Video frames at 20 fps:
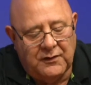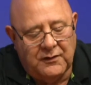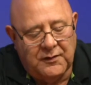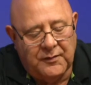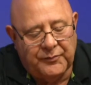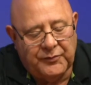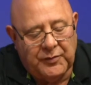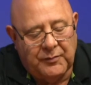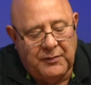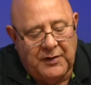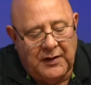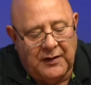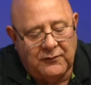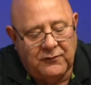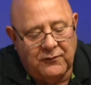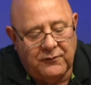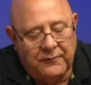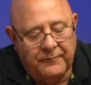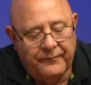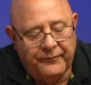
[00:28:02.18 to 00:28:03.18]

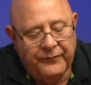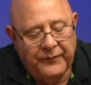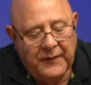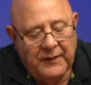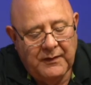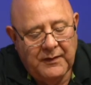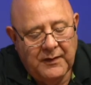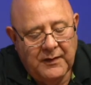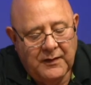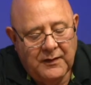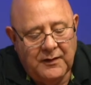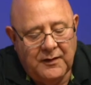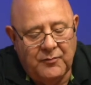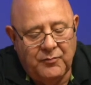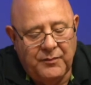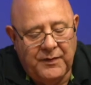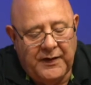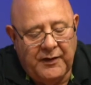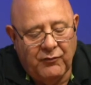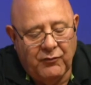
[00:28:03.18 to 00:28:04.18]
diplomats in
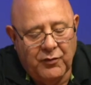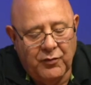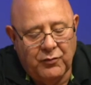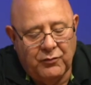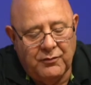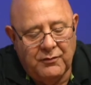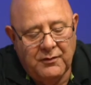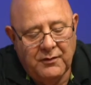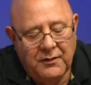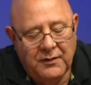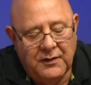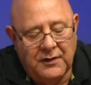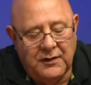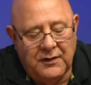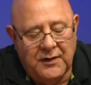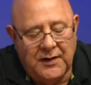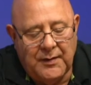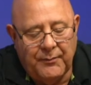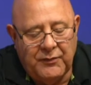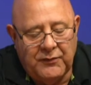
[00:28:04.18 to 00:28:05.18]
Beirut.
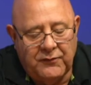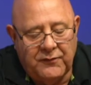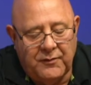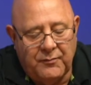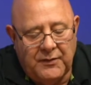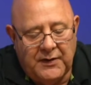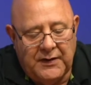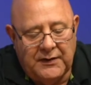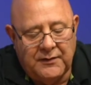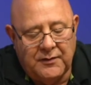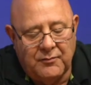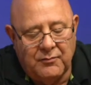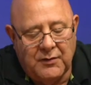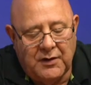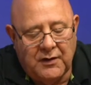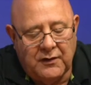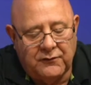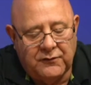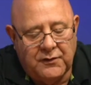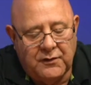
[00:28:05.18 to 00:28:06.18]
Kidnappers demanded
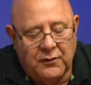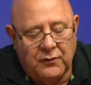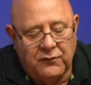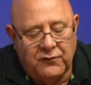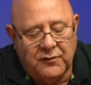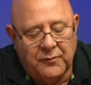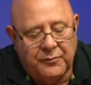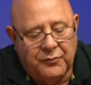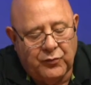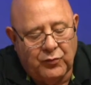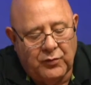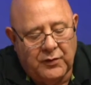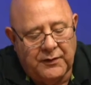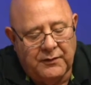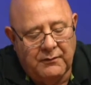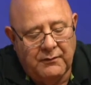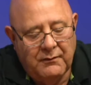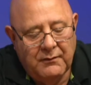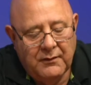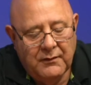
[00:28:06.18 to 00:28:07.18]
Moscow support
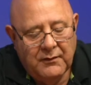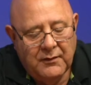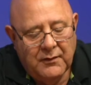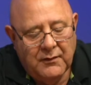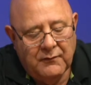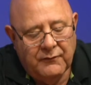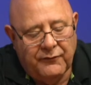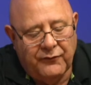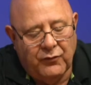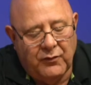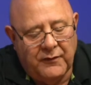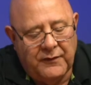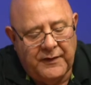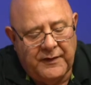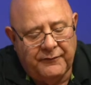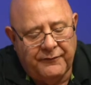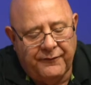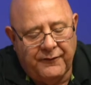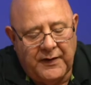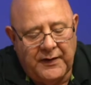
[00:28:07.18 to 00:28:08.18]
for
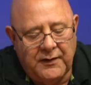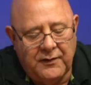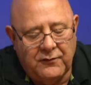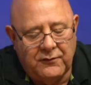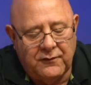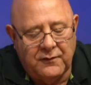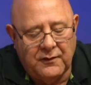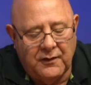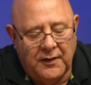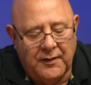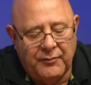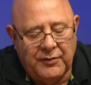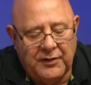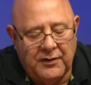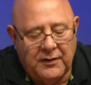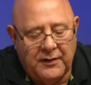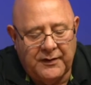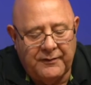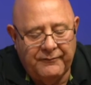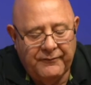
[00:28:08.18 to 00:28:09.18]
their fighters in
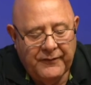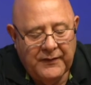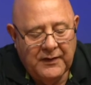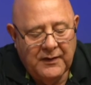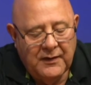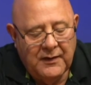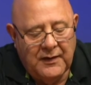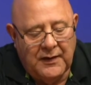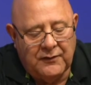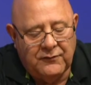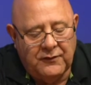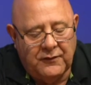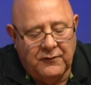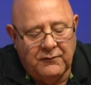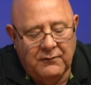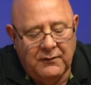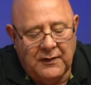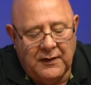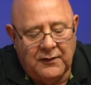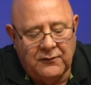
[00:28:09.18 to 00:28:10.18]
Lebanon. As,
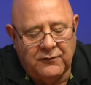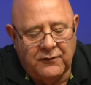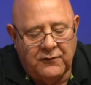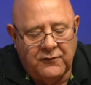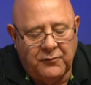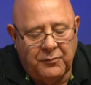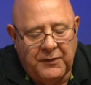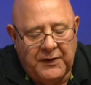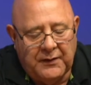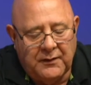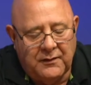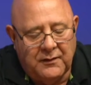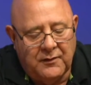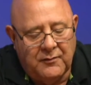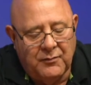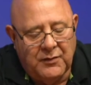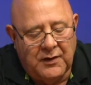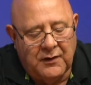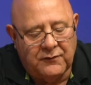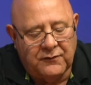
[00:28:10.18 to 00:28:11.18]
as
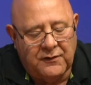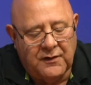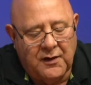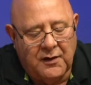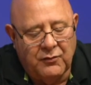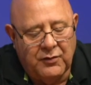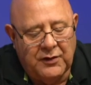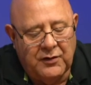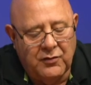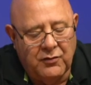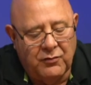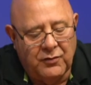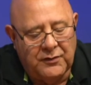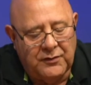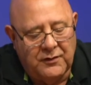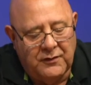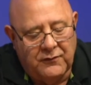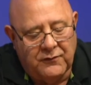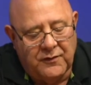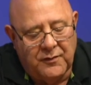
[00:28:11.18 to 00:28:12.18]
expected, Moscow ignored
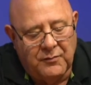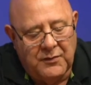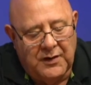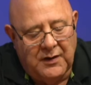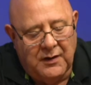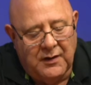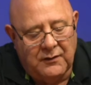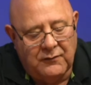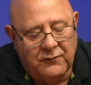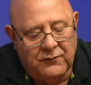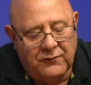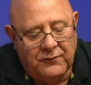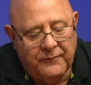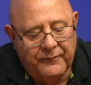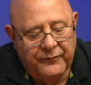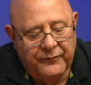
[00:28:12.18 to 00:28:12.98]
these demands.